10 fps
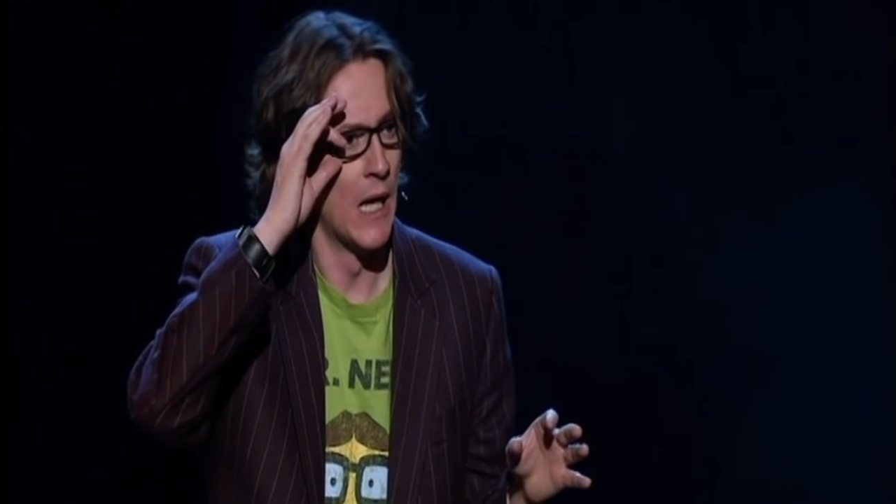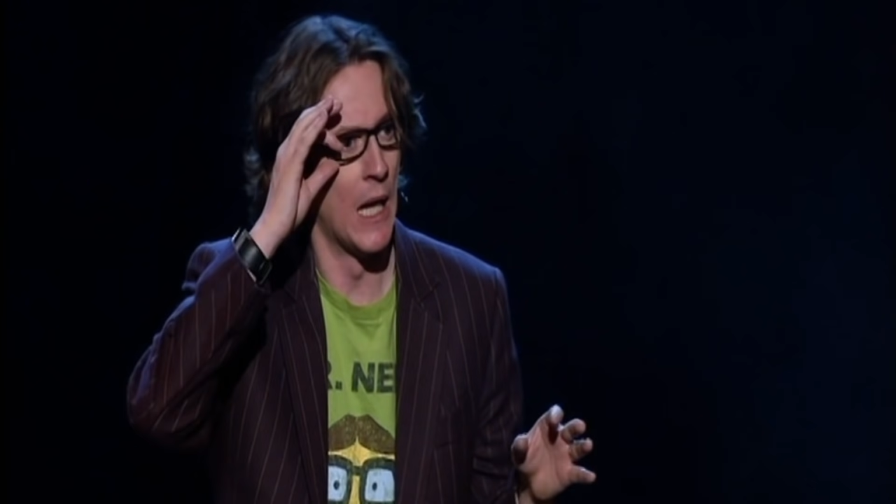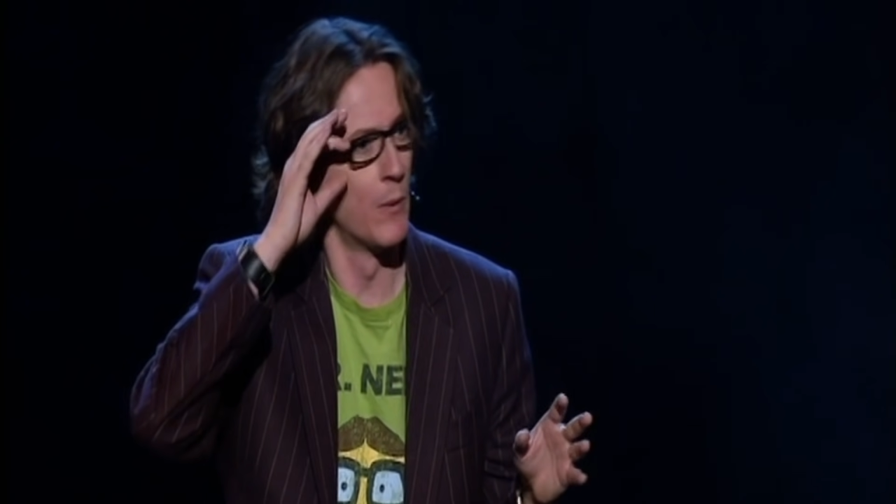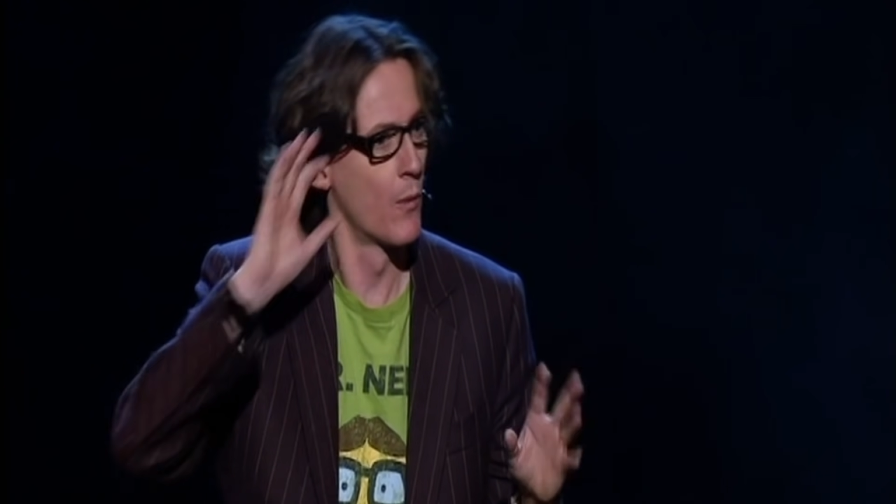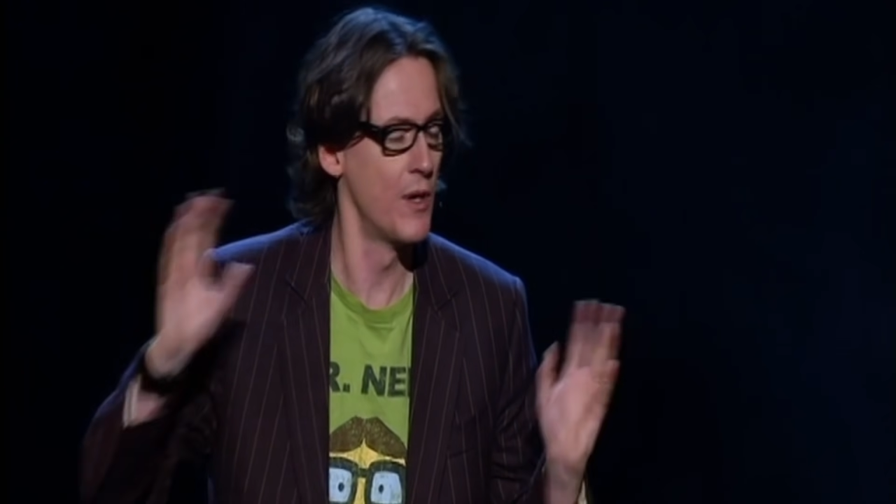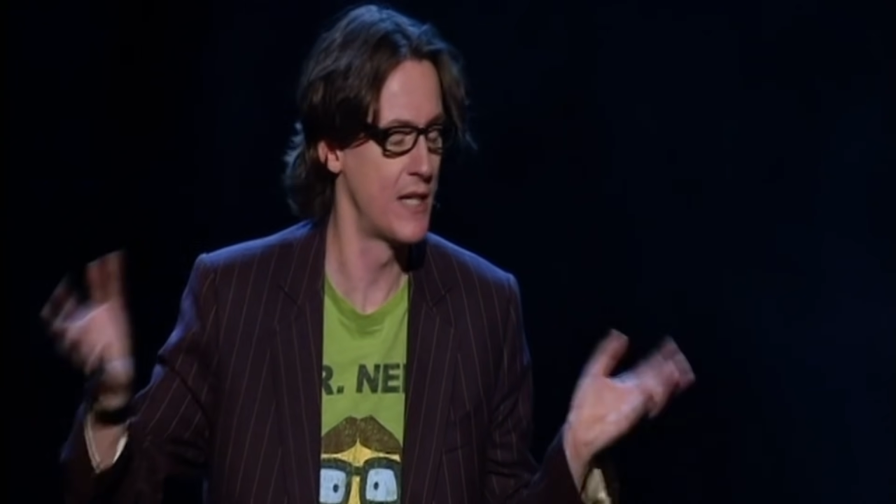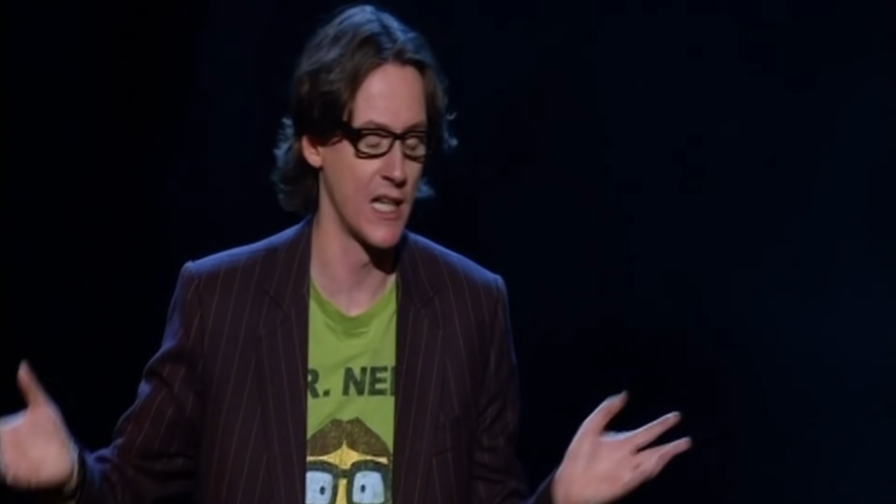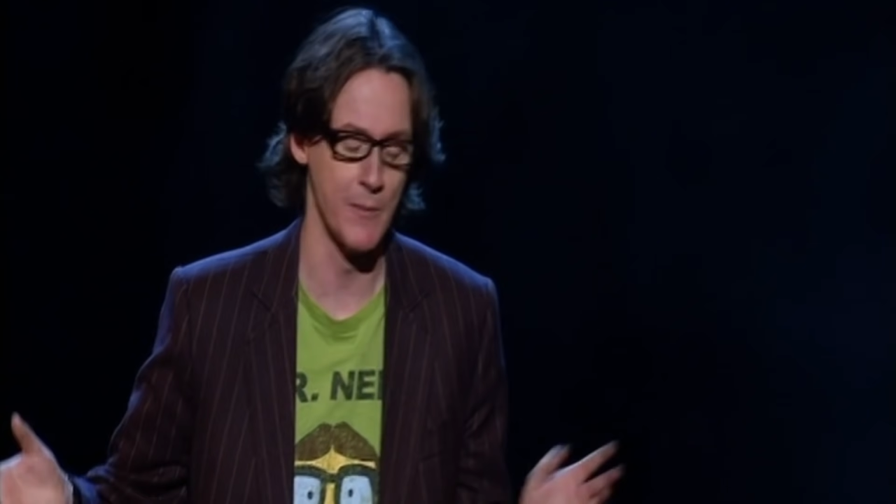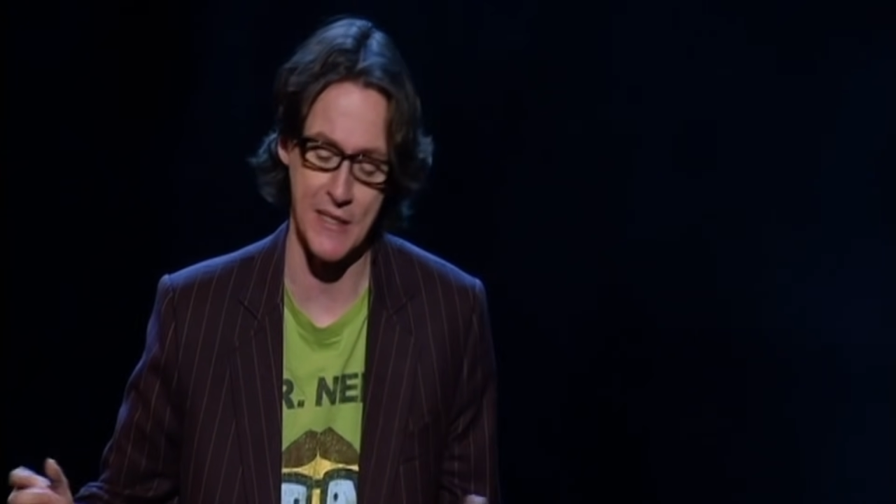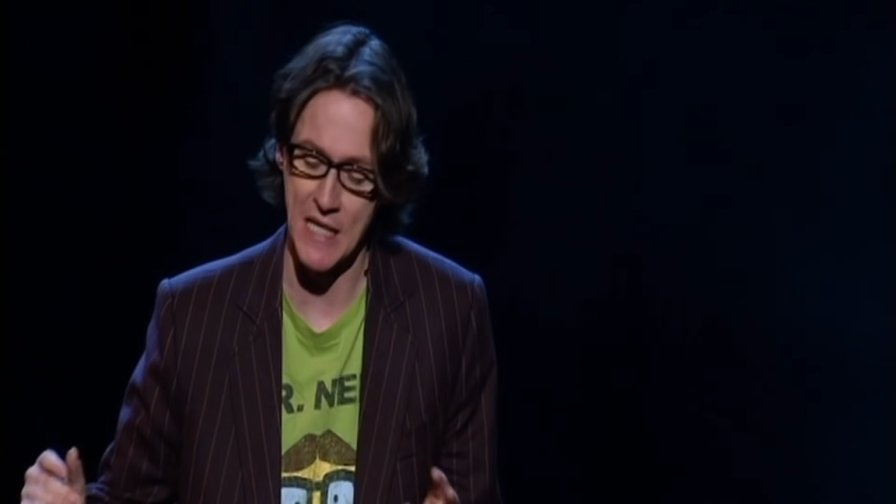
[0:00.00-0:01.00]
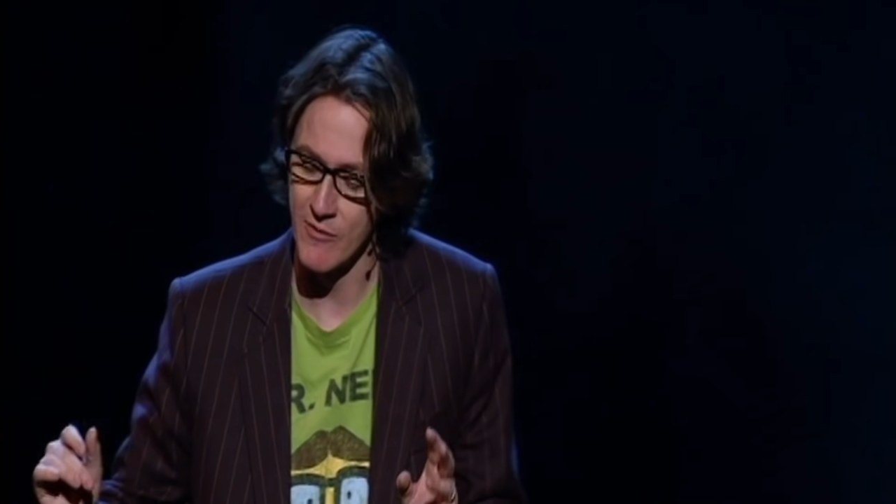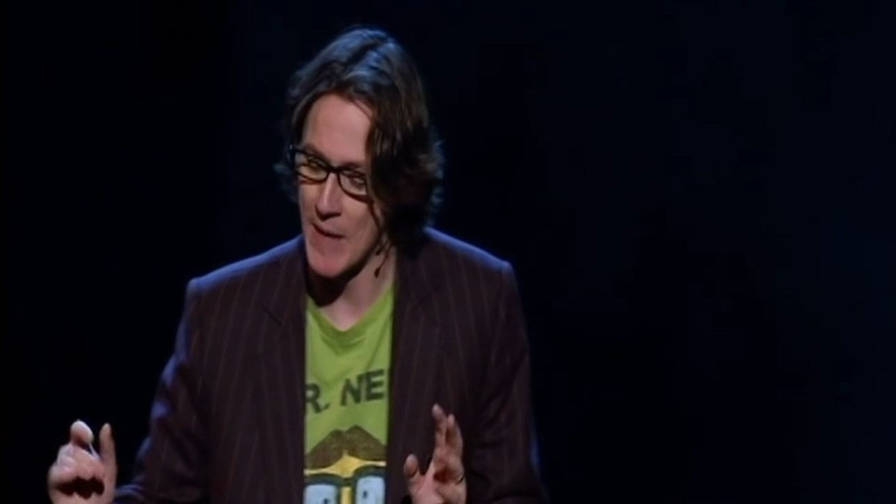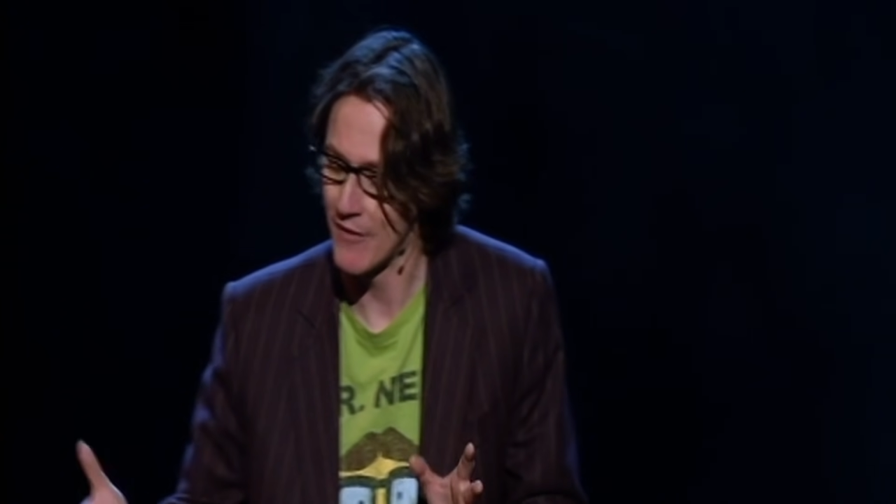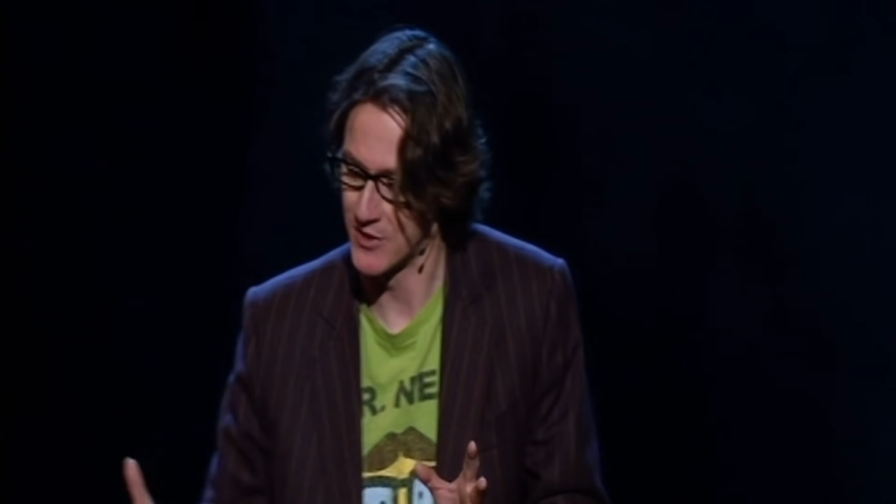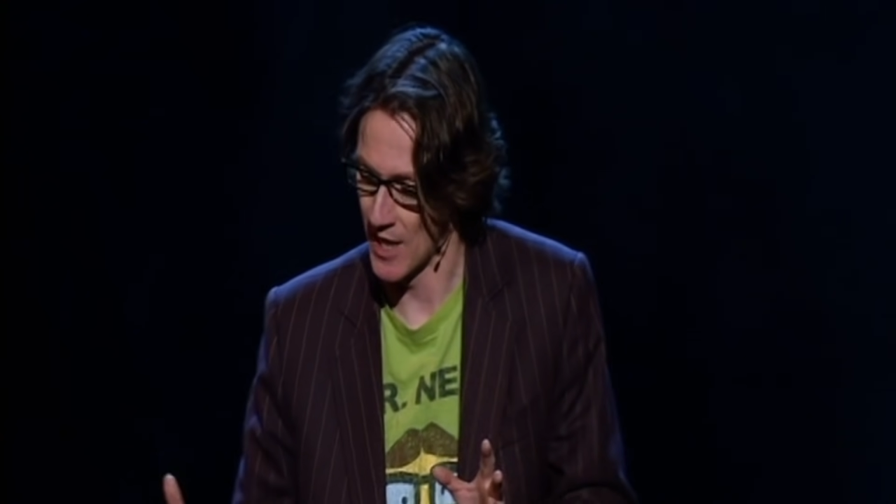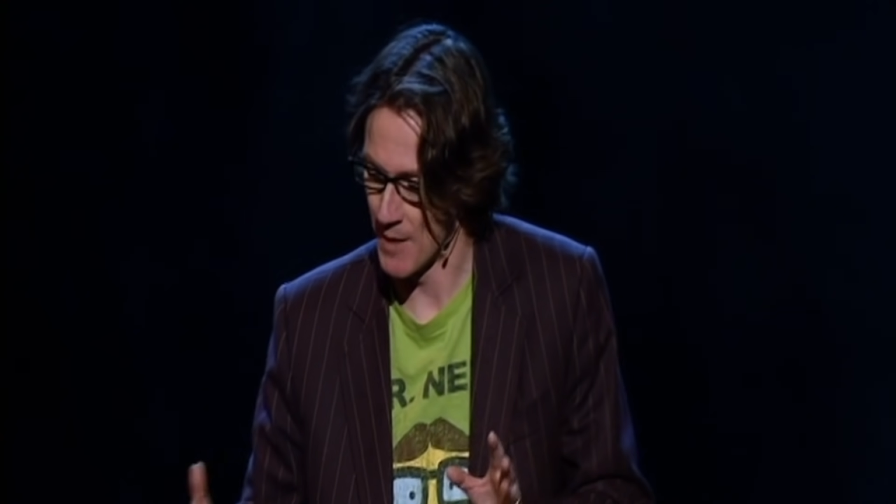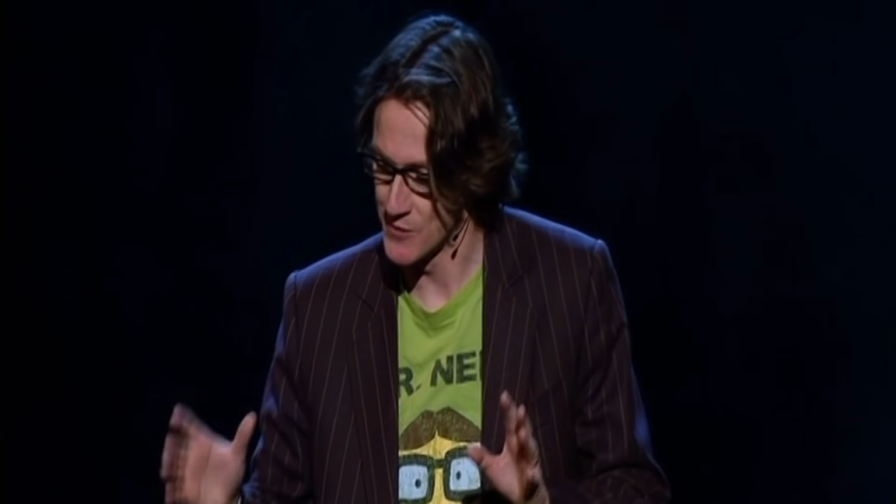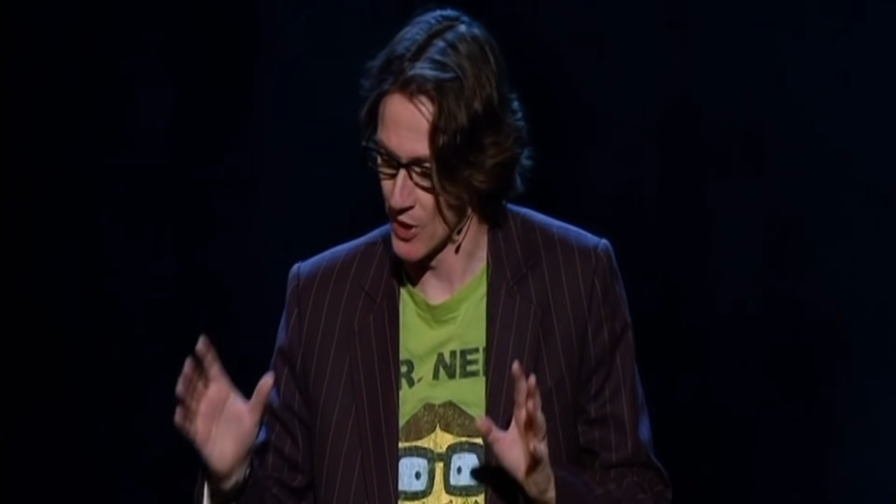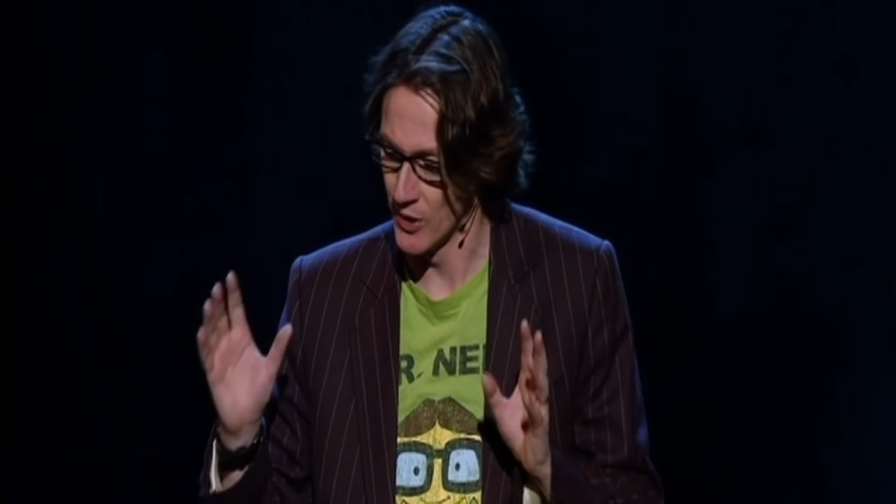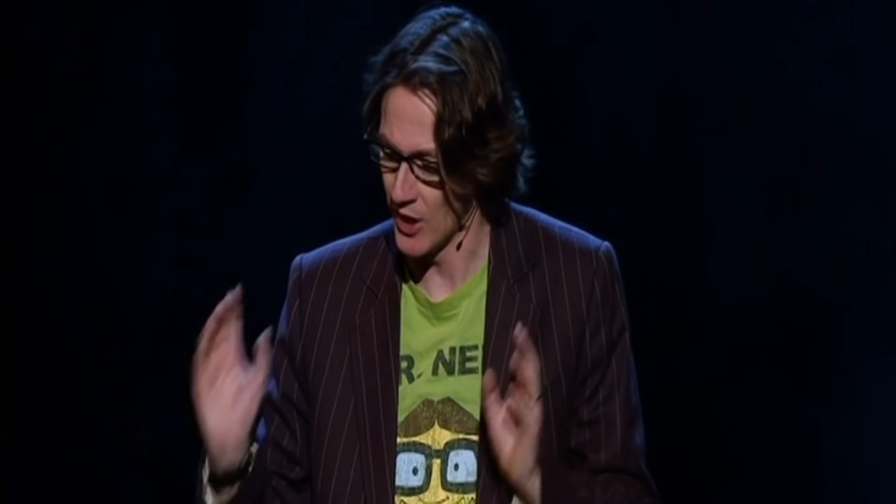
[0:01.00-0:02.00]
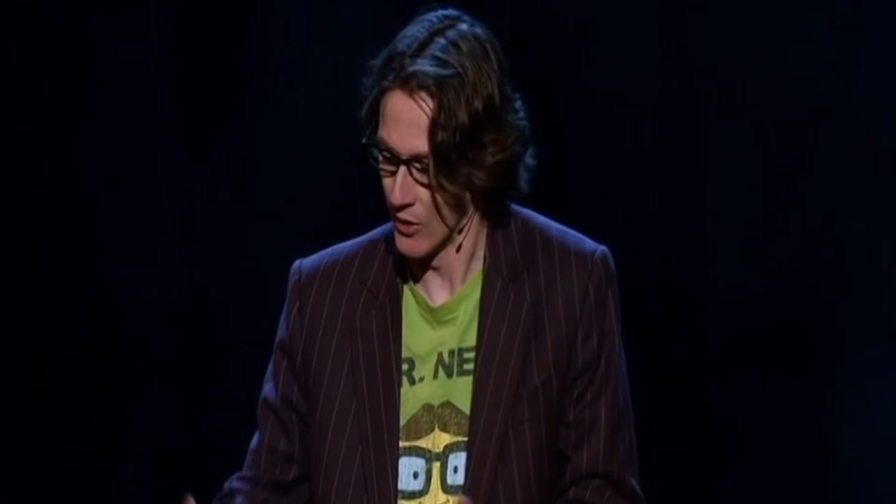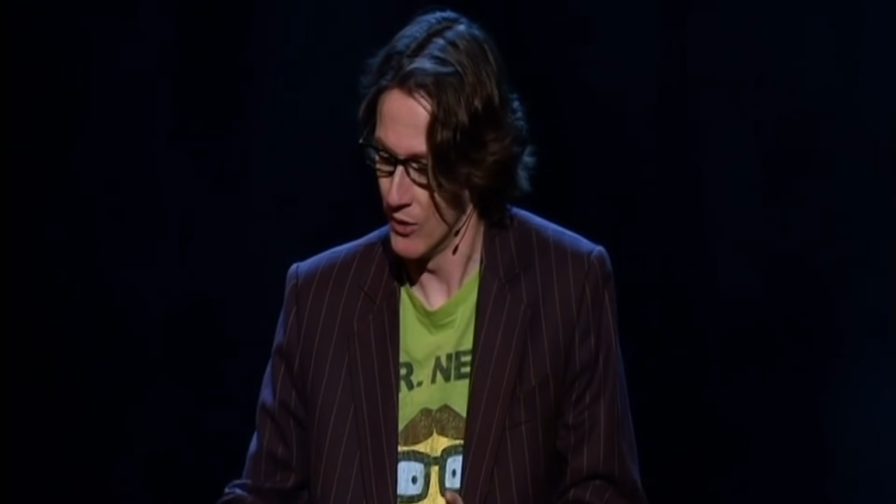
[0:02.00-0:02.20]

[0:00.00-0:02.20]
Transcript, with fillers: And we were only taking the piss out of him half the time. So, you know.